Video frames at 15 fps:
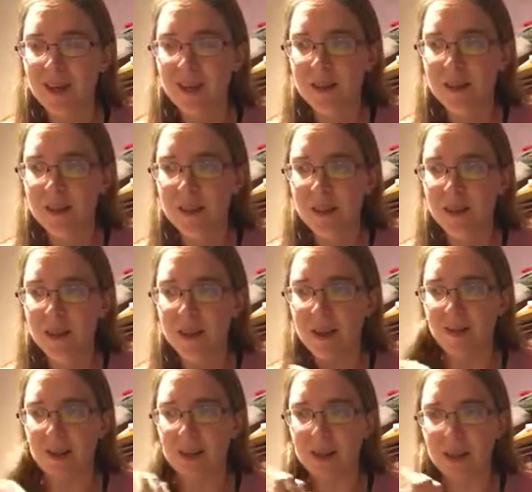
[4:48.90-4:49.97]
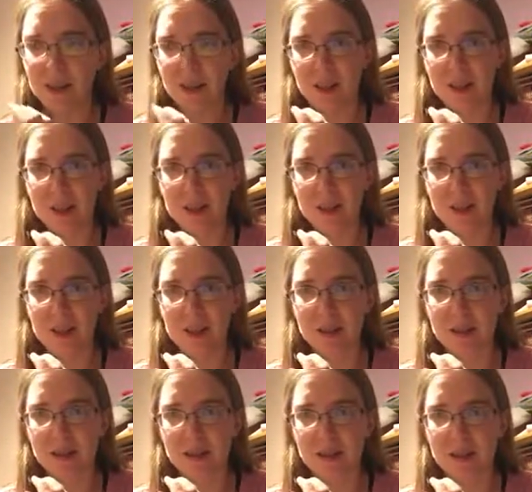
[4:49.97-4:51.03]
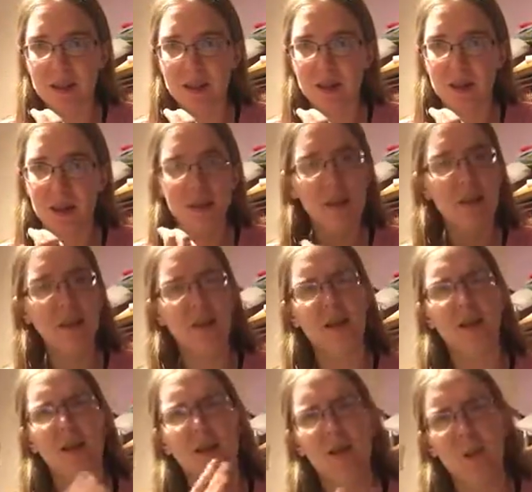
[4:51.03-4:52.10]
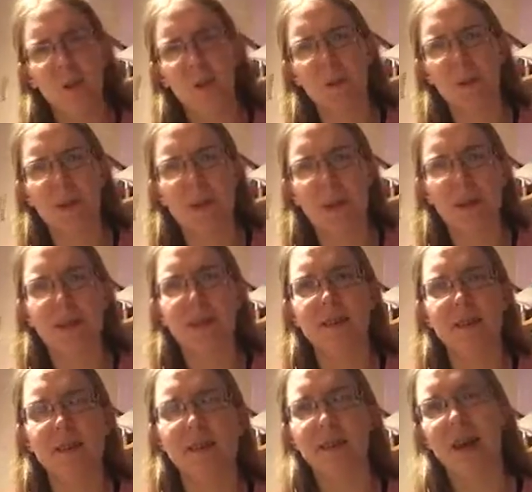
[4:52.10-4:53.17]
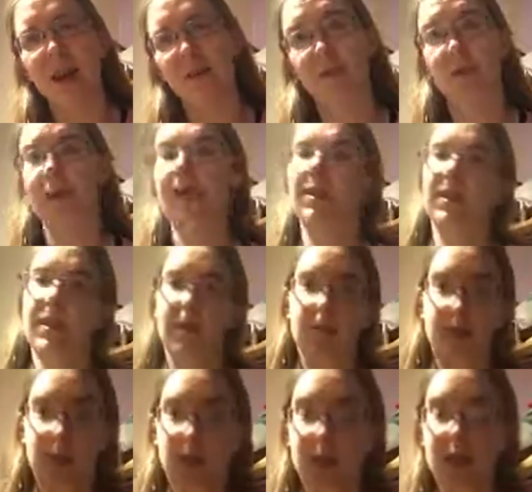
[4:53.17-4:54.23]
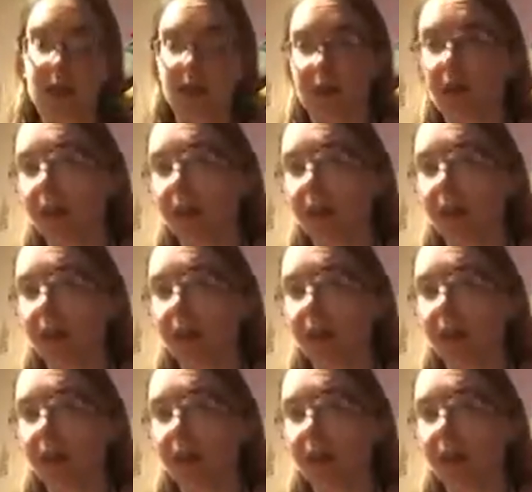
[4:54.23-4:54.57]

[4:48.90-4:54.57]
So if you think a lot of auties have stomach issues,